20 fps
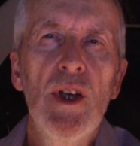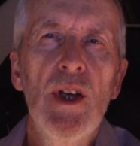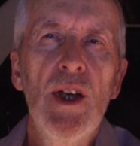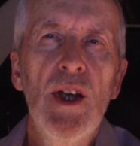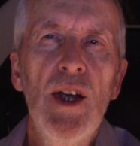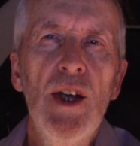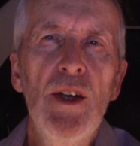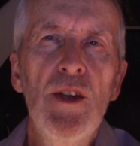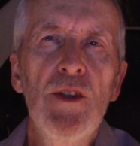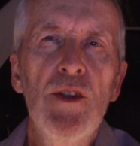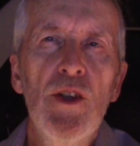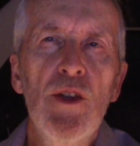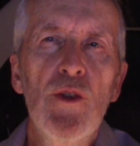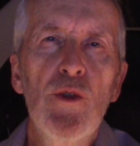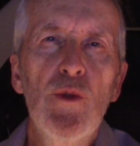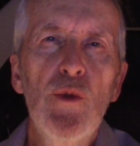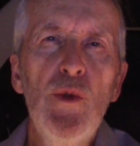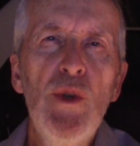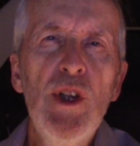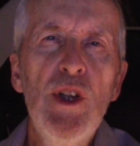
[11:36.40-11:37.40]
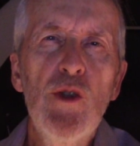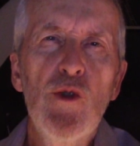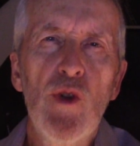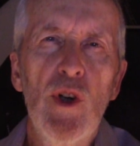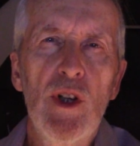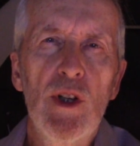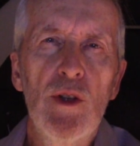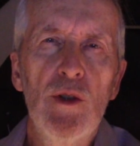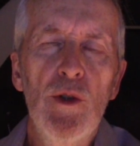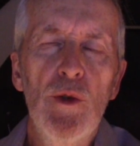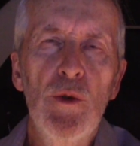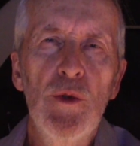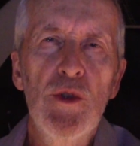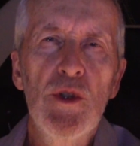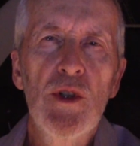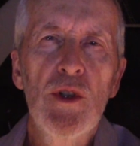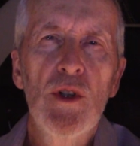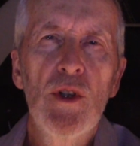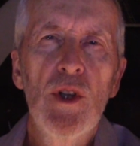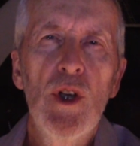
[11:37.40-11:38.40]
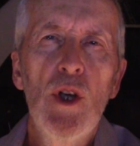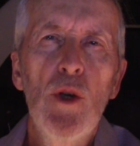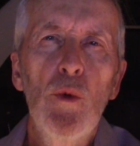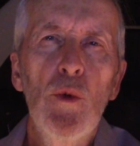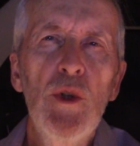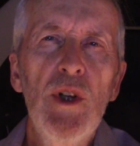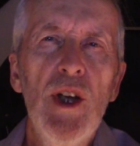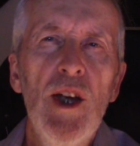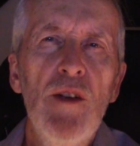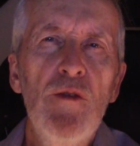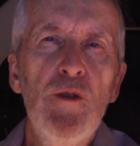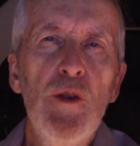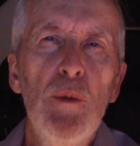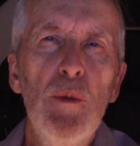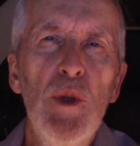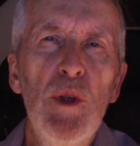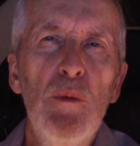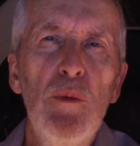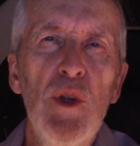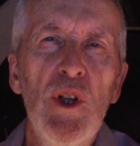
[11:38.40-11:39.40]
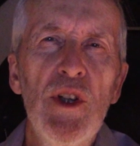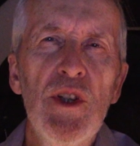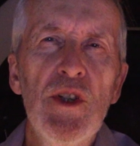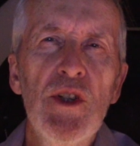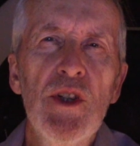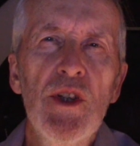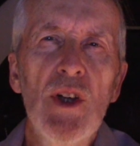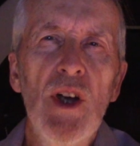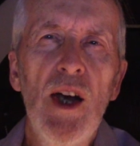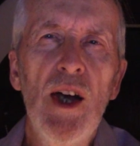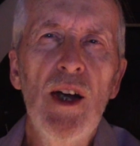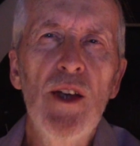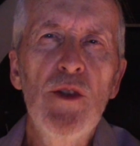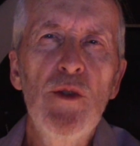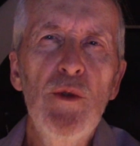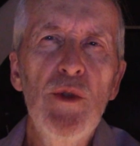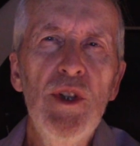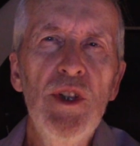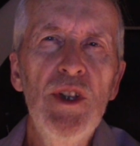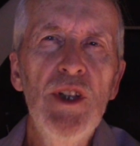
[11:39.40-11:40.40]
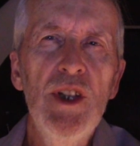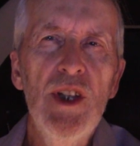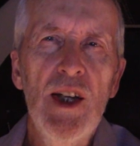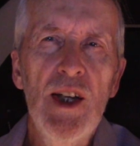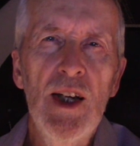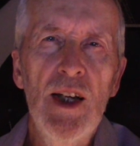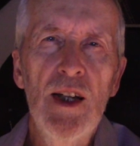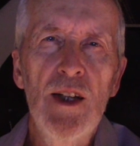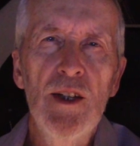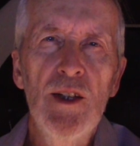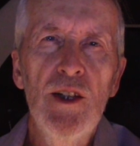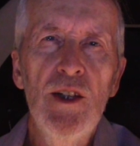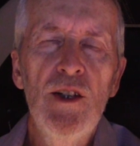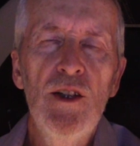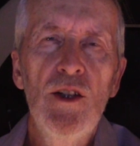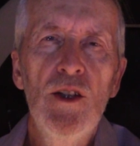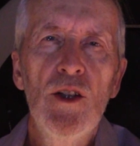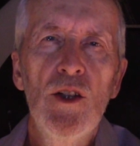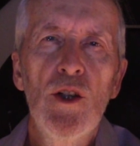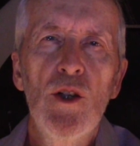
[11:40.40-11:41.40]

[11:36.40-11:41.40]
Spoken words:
and 3 truckloads would have to be placed either in the alley